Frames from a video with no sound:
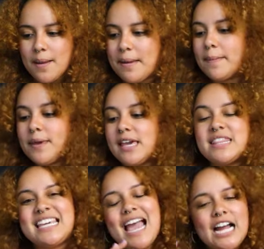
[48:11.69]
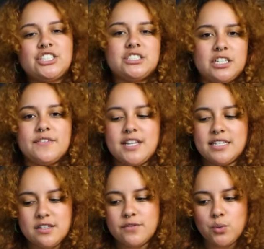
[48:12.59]
maybe in the adjective
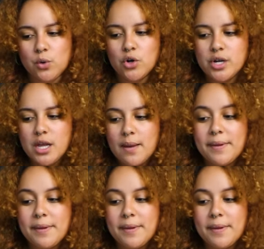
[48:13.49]
sense of the word,